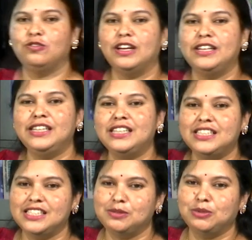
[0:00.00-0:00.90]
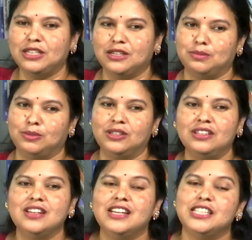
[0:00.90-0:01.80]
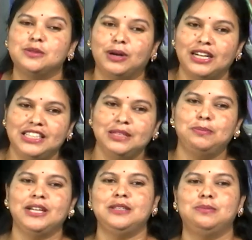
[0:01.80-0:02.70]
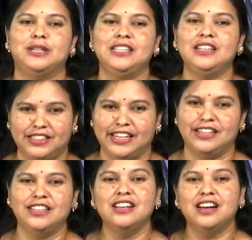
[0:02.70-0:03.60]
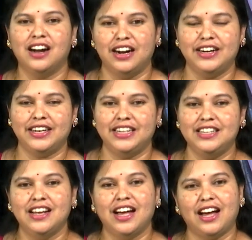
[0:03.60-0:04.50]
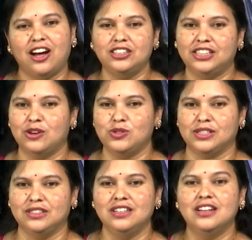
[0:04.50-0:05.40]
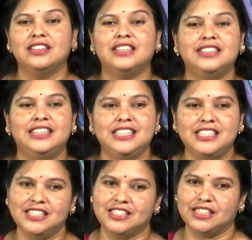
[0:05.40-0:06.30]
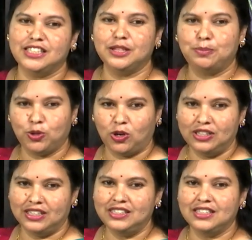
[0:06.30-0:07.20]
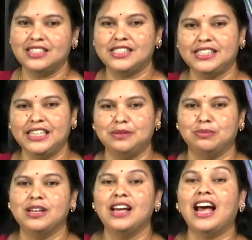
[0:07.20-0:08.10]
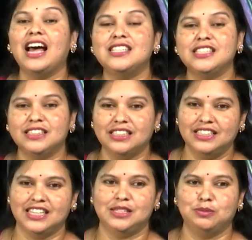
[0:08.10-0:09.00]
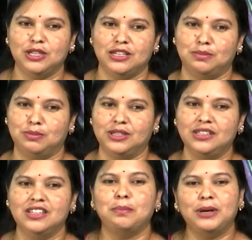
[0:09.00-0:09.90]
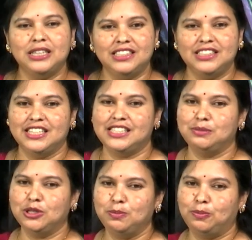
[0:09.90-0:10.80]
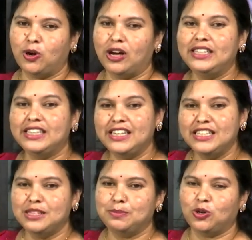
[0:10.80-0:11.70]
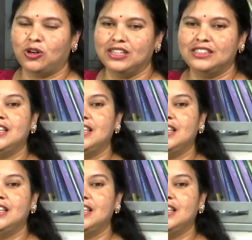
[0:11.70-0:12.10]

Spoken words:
when a decimal number is multiplied by 10, 100 or 1000, the digits in the product are same as in the decimal number, but the decimal point in the product